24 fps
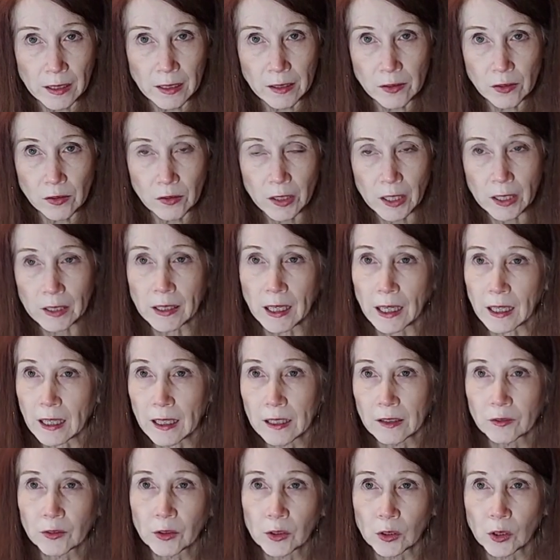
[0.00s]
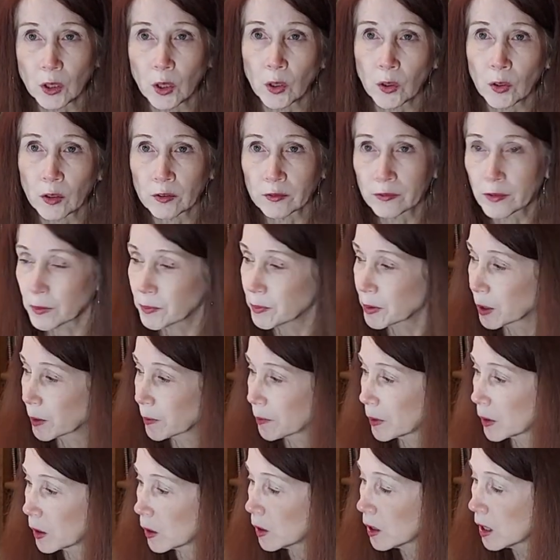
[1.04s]
guess you get that kind of glow of the
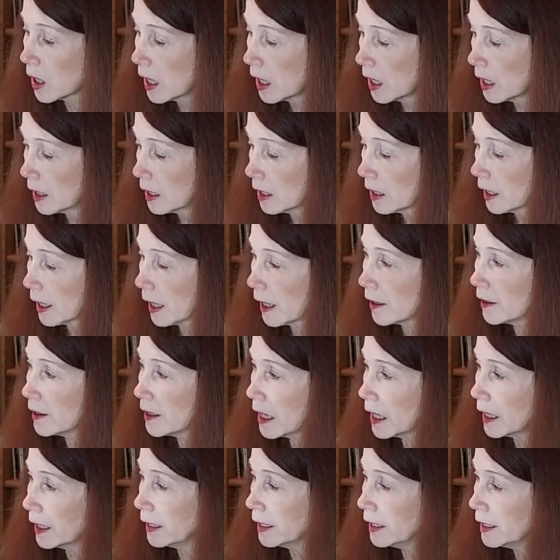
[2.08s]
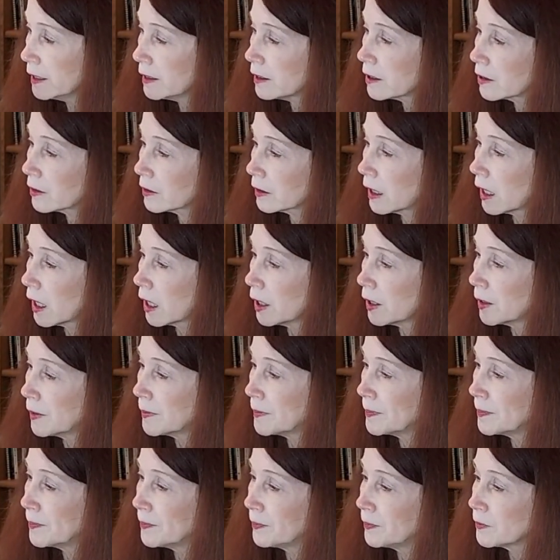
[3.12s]
purple at night.
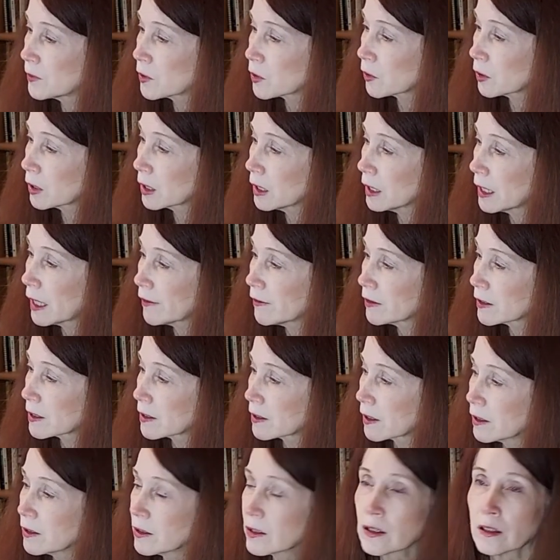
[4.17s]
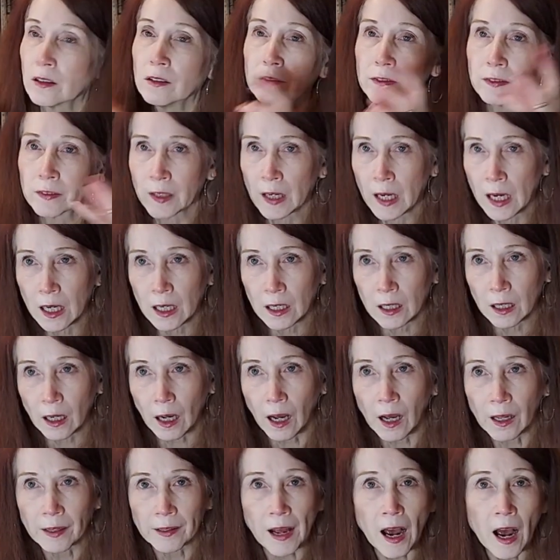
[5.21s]
So it can have a sense of
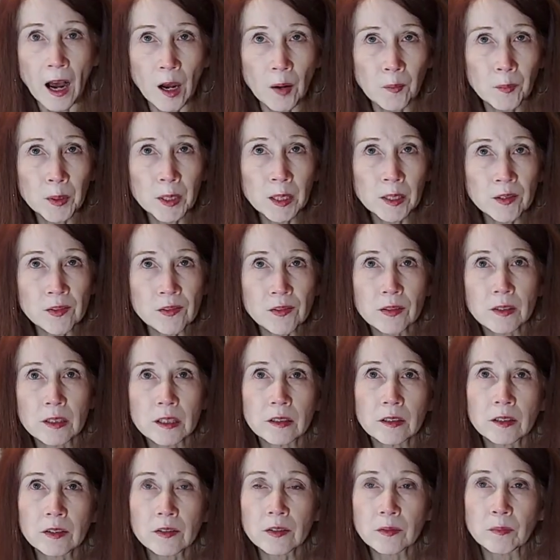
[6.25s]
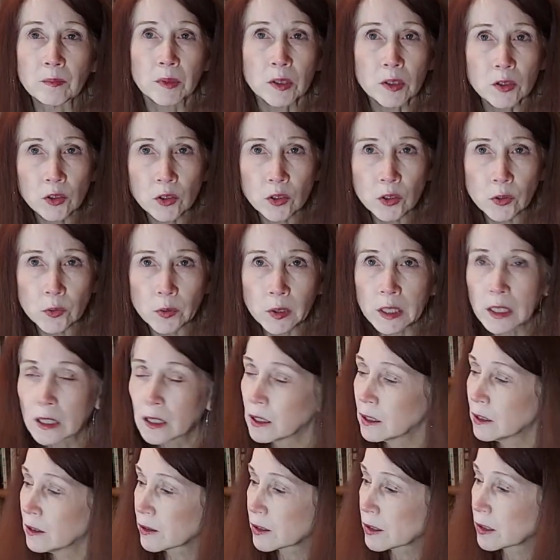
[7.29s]
an ominousness,
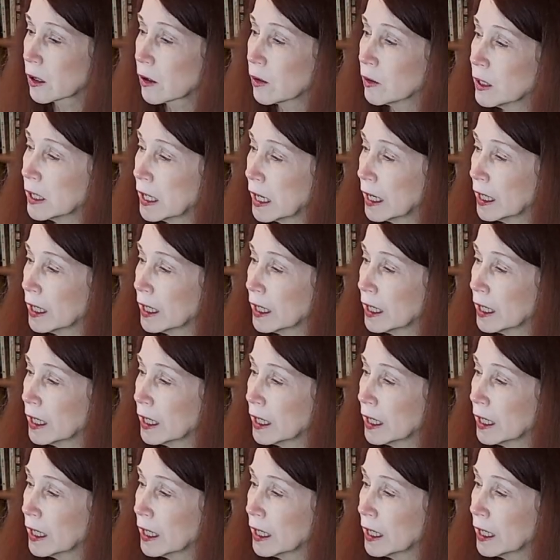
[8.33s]
mystery. So